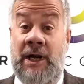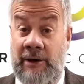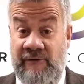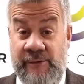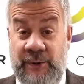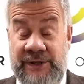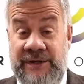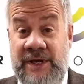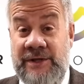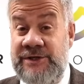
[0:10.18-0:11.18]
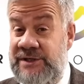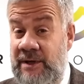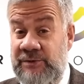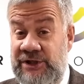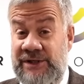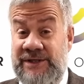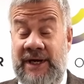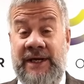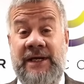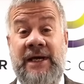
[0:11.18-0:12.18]
Hello everybody, the subject
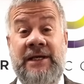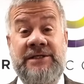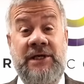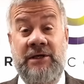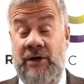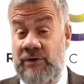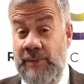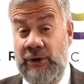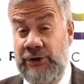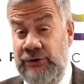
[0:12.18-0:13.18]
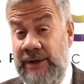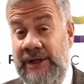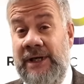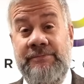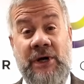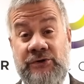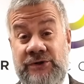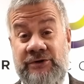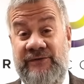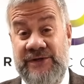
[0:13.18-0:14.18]
today is load monitoring in motor
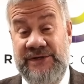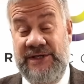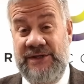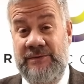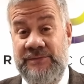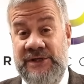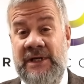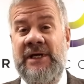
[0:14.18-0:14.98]
driven systems.